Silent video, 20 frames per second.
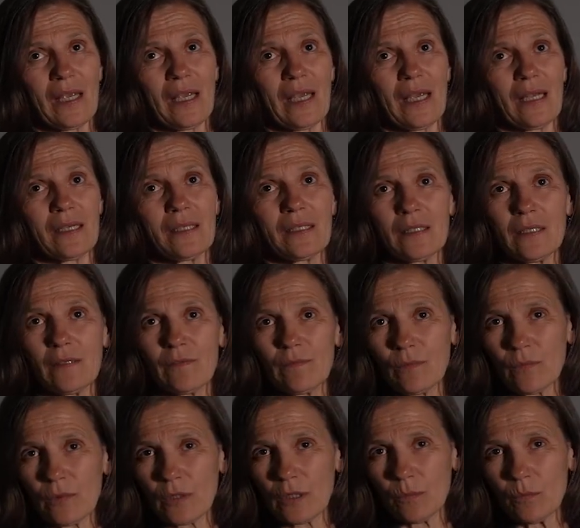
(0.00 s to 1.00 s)
And
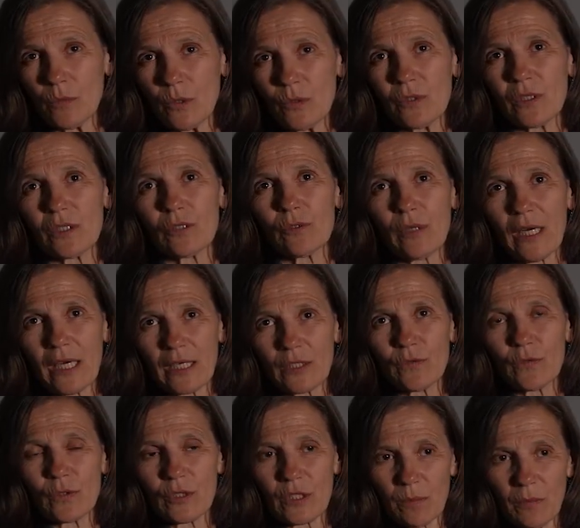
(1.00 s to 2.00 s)
even with the music
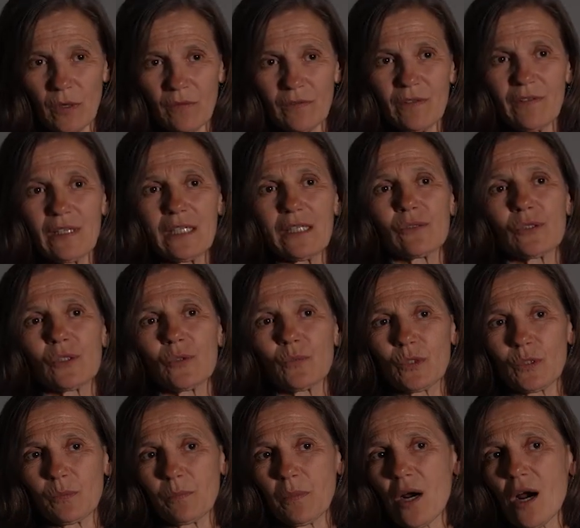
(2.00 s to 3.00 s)
tracks for some of the videos
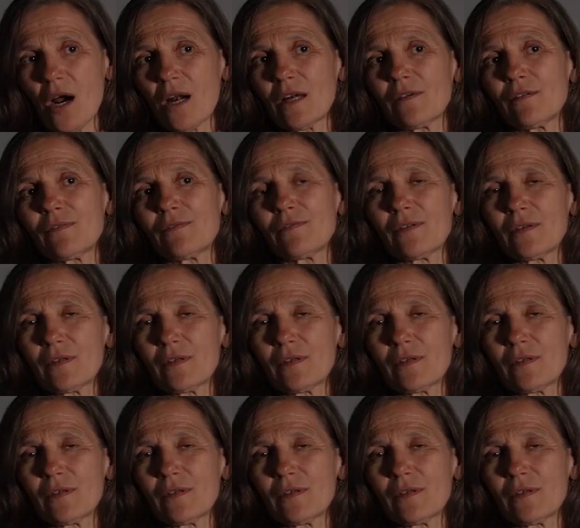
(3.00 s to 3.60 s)
was part of